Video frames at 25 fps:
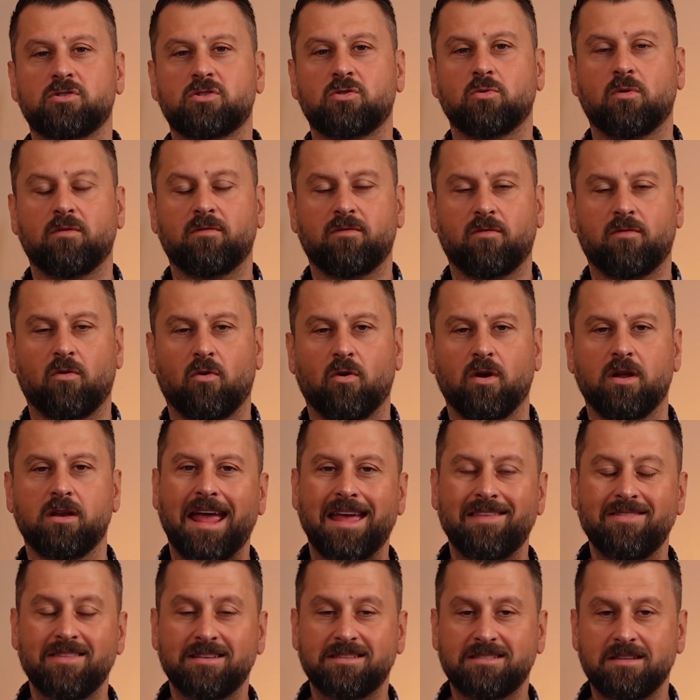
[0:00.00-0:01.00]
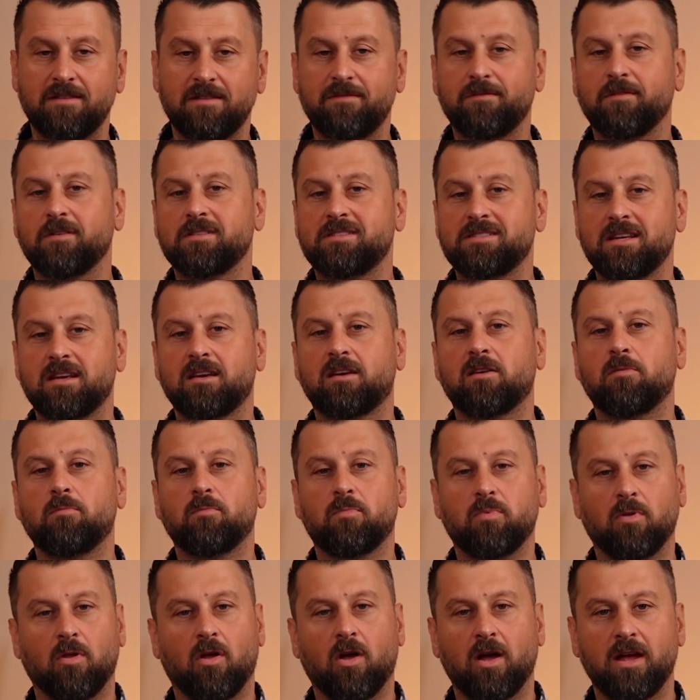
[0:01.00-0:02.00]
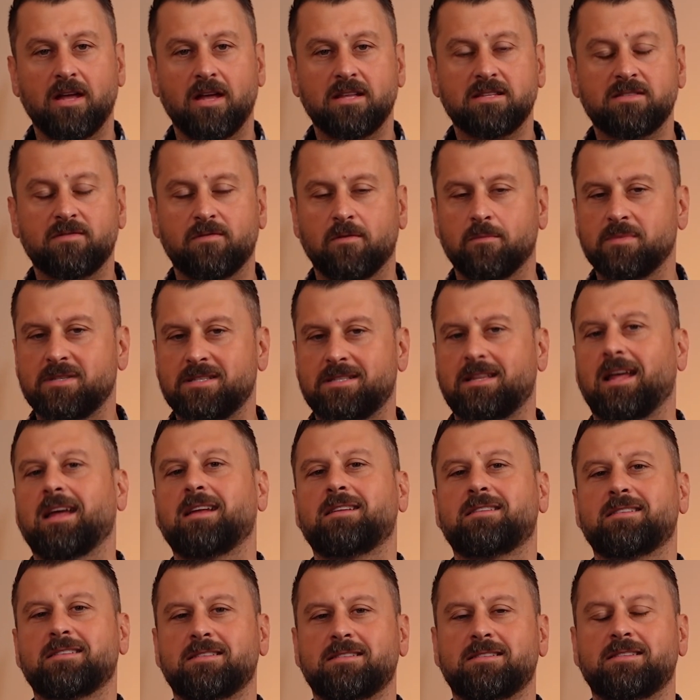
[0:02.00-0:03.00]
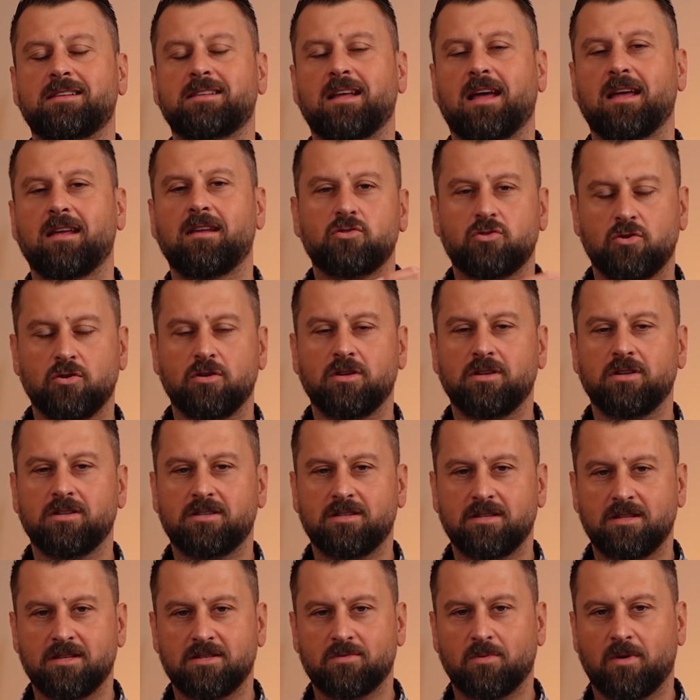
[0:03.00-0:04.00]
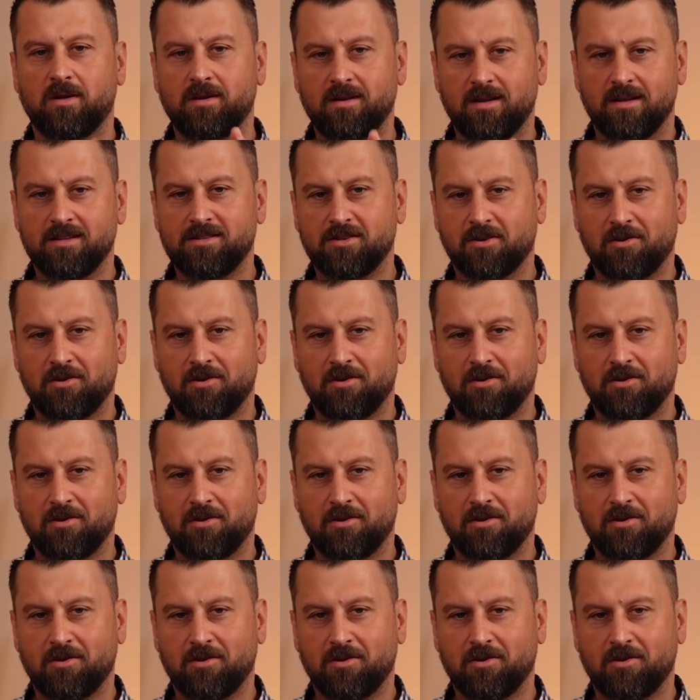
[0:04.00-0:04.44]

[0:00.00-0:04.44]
to avoid and the difference in compliance from state to state. Tune into this one, it's a